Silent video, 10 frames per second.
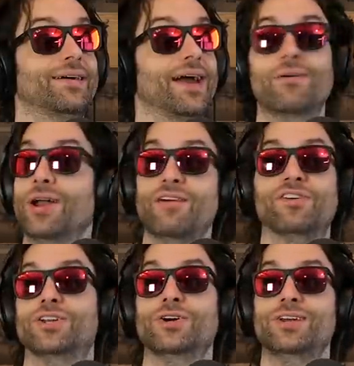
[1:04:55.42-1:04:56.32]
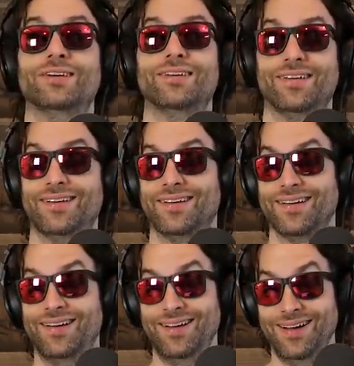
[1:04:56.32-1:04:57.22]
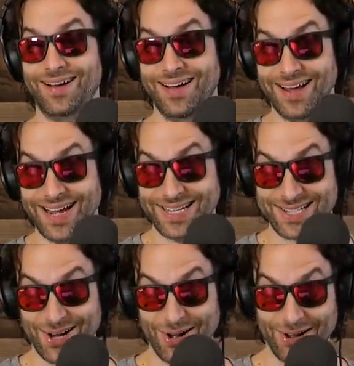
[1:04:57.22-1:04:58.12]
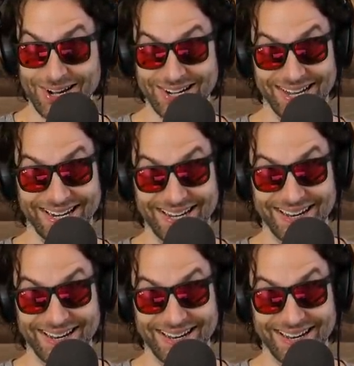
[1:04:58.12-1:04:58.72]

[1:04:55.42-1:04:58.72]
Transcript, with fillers: Hey, whatever, dude. It's all good.